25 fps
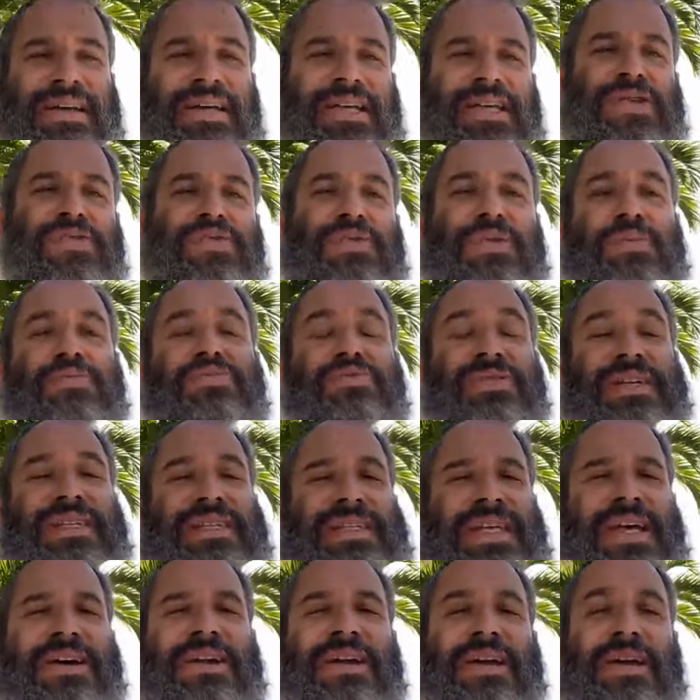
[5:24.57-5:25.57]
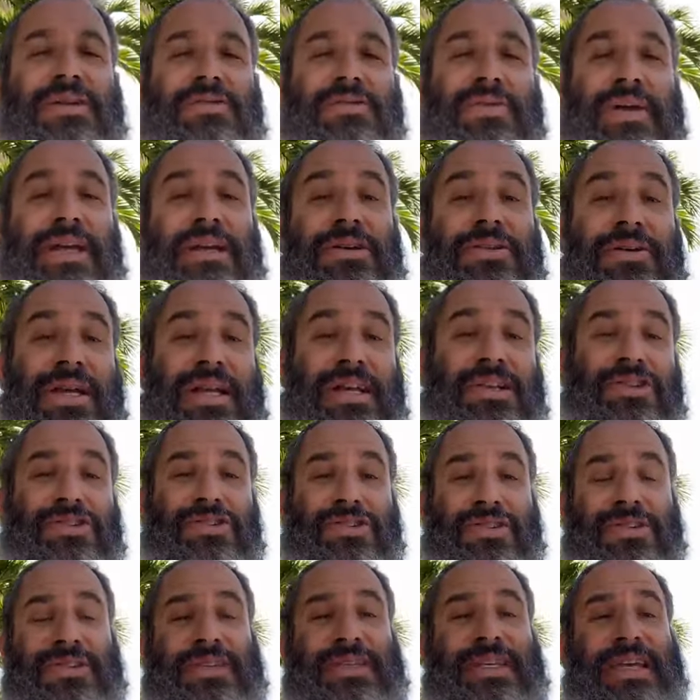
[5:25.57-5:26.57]
Israel brings out our greater
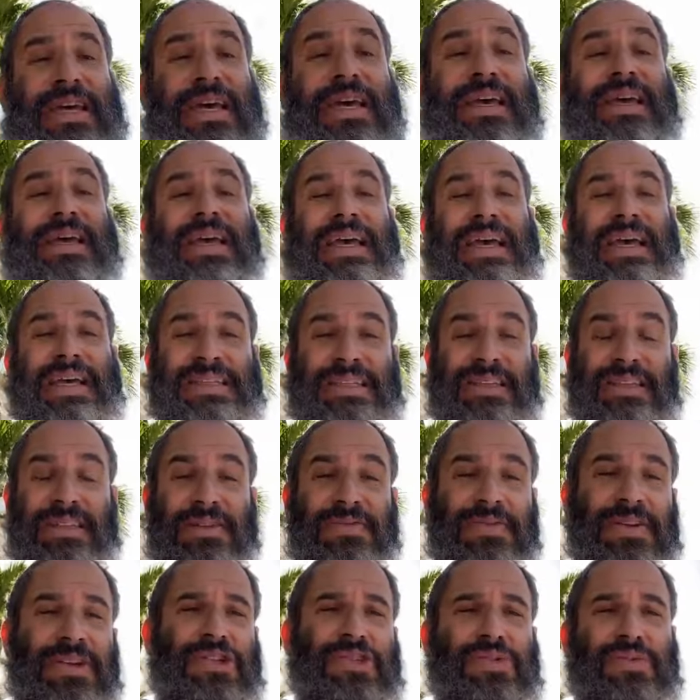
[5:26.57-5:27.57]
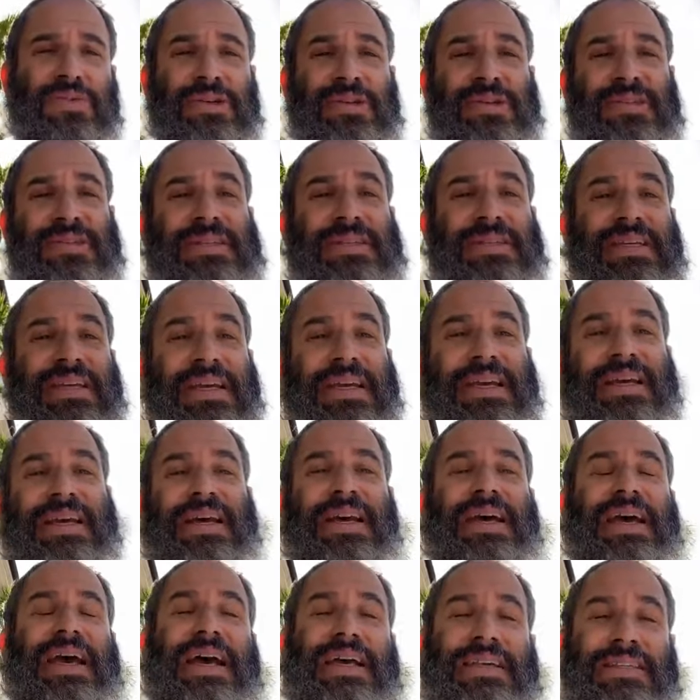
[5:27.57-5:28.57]
angels as individuals,
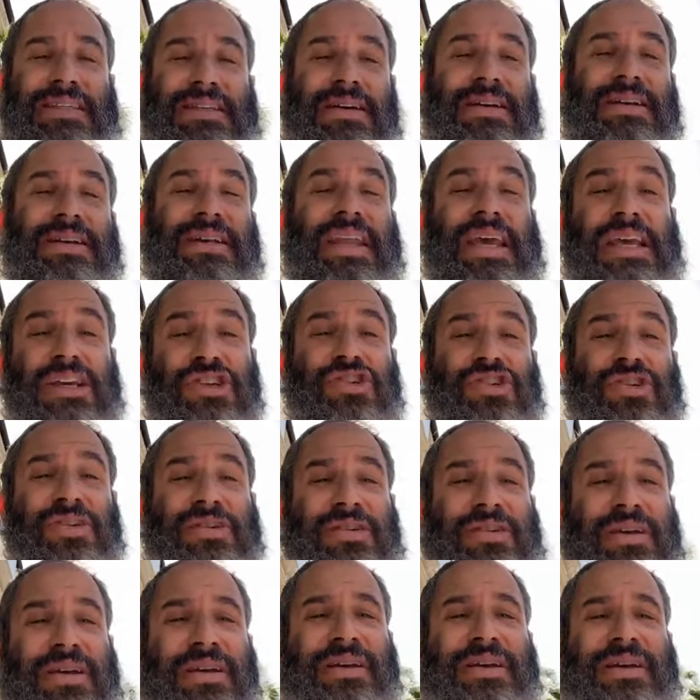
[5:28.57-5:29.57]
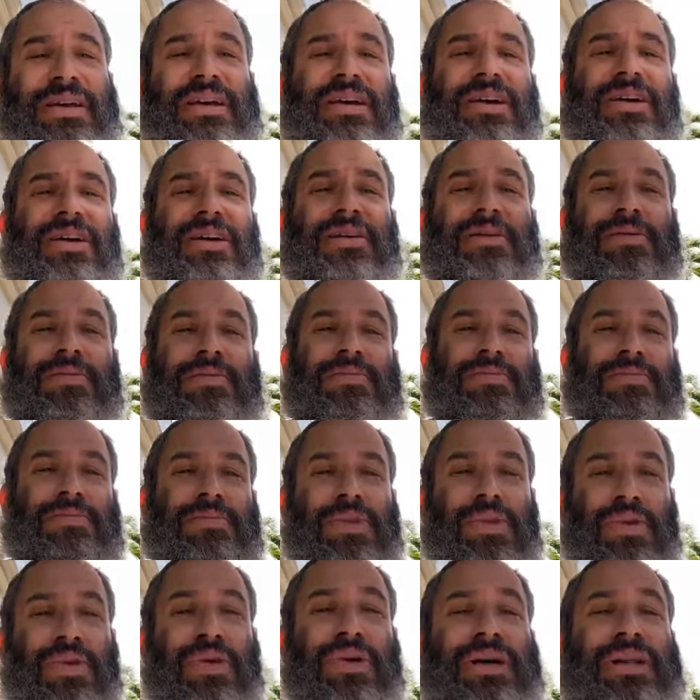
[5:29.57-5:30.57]
as a nation.
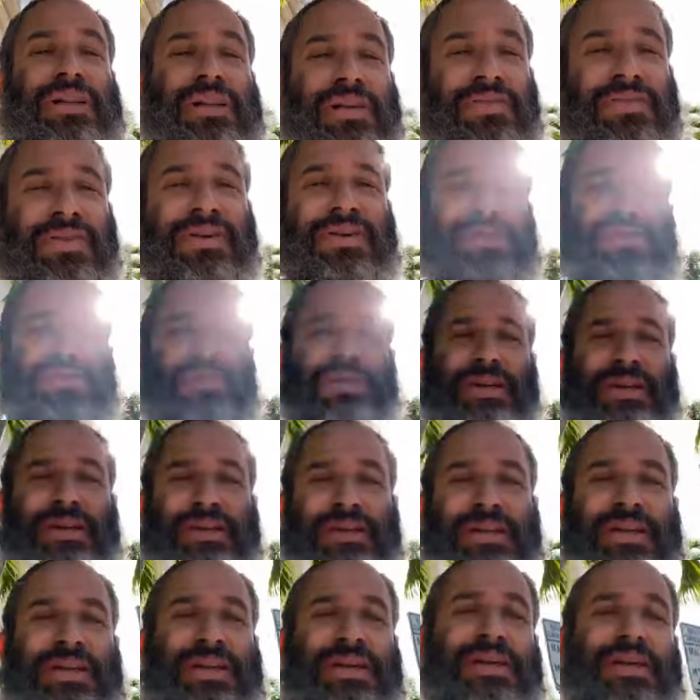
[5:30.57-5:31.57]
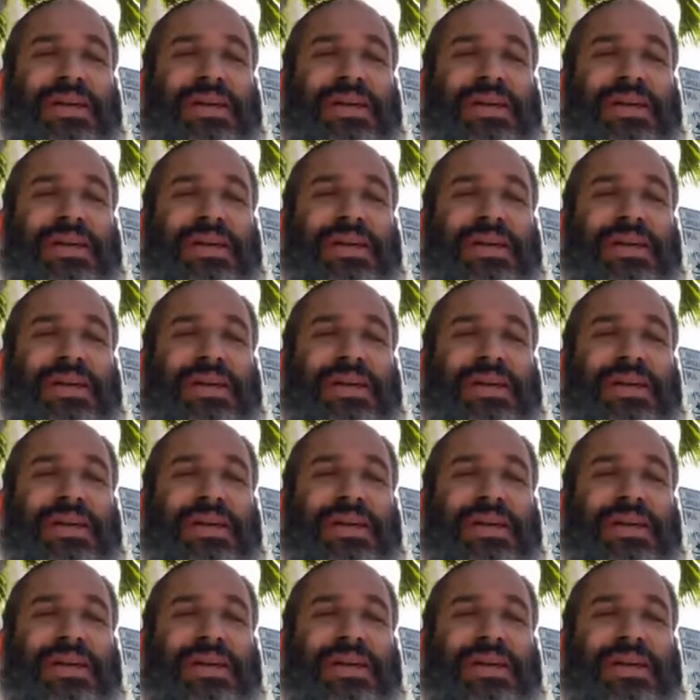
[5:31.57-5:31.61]
Long live Israel.